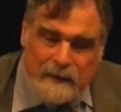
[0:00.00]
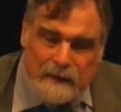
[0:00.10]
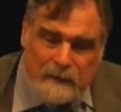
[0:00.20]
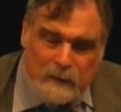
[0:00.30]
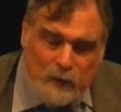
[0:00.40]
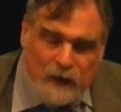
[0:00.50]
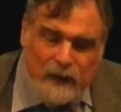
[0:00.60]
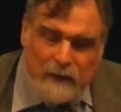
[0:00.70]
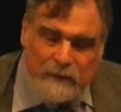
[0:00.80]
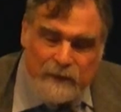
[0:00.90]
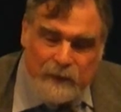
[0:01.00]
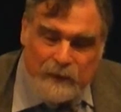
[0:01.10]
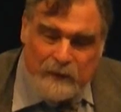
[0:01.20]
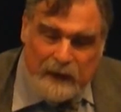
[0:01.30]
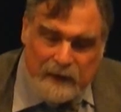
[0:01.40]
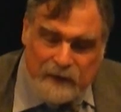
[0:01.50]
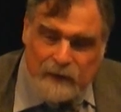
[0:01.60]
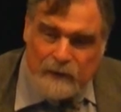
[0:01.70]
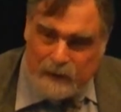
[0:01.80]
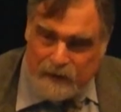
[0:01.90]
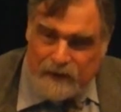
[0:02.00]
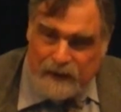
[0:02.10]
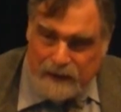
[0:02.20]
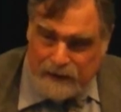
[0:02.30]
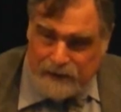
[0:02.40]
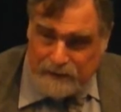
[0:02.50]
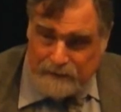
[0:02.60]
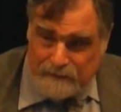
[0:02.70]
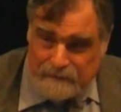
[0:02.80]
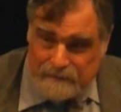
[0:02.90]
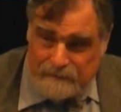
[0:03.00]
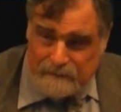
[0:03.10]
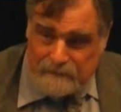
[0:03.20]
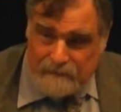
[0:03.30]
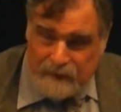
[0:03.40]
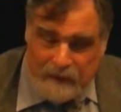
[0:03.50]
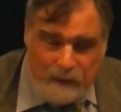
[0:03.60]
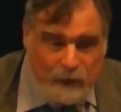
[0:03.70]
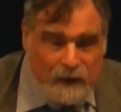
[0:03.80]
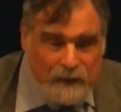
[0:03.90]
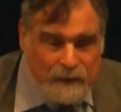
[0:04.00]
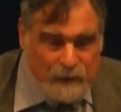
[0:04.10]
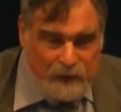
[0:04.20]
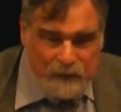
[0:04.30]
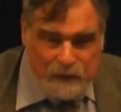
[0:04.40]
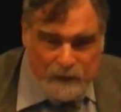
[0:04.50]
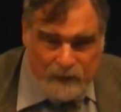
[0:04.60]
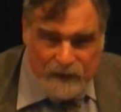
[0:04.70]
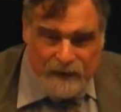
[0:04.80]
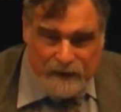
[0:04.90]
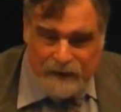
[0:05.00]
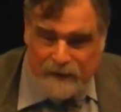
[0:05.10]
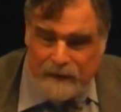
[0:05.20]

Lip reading: looking for external signs. looking for external signs.